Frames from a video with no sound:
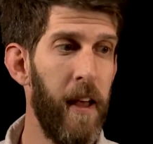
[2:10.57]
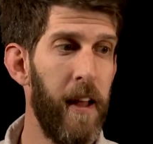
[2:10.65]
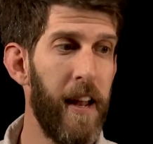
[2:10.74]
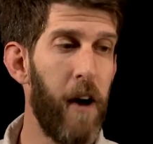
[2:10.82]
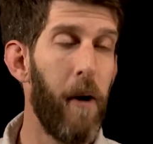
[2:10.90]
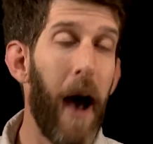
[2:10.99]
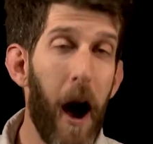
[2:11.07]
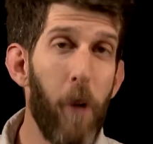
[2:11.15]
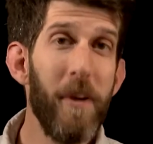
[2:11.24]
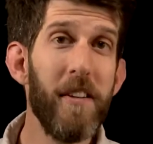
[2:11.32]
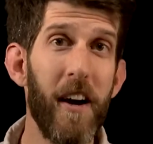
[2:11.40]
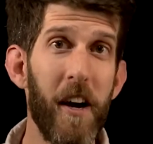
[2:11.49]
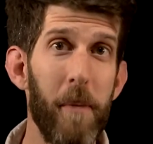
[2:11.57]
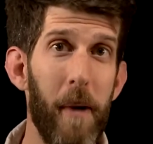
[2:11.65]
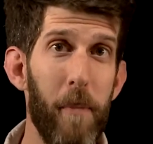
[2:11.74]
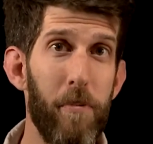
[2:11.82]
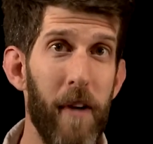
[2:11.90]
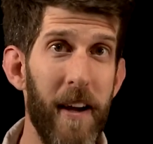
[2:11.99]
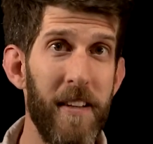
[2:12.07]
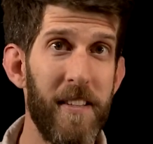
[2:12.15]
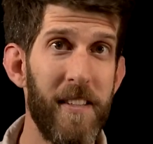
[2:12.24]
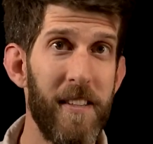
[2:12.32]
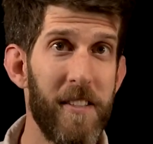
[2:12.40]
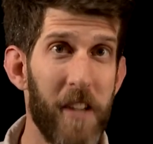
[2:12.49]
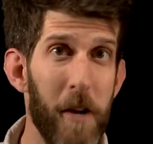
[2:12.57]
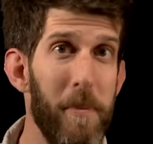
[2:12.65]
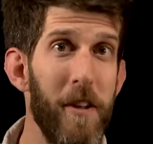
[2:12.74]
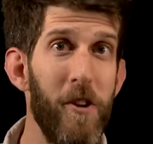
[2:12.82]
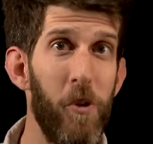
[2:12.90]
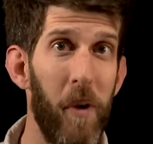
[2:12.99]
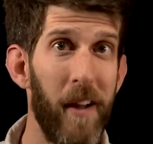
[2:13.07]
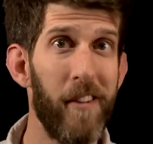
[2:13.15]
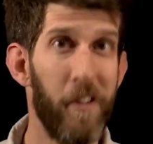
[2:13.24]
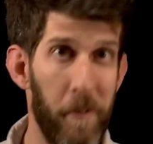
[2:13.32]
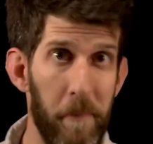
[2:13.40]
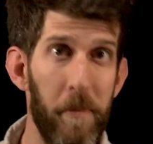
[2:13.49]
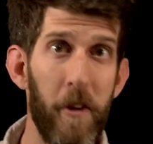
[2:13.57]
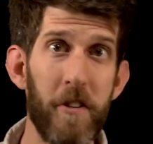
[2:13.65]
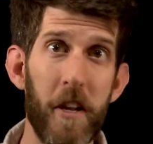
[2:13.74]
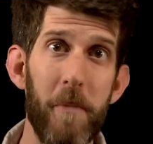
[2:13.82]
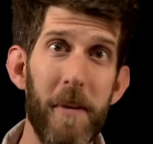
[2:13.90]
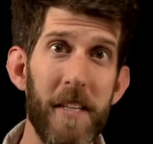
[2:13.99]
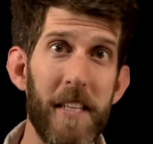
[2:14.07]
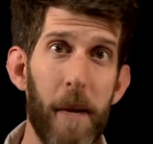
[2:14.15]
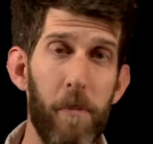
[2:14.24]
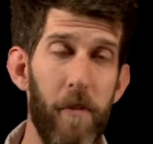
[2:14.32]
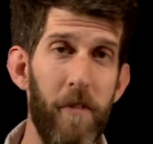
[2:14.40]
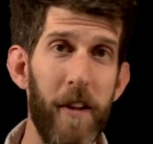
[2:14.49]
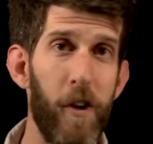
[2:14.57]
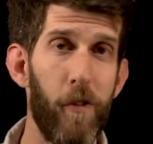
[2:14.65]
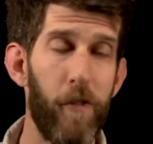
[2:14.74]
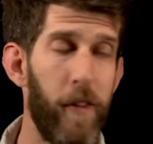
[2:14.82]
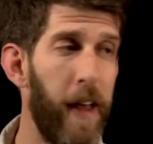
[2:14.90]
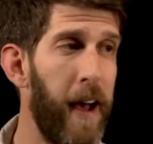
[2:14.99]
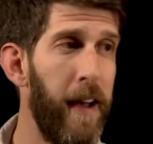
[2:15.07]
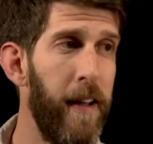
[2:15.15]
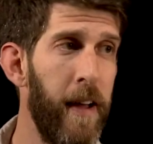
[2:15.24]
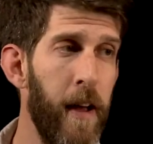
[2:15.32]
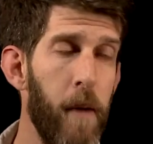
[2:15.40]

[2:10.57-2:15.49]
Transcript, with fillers: Now, how we talk about price is going to be nuanced. So there's going to be a separate video for that.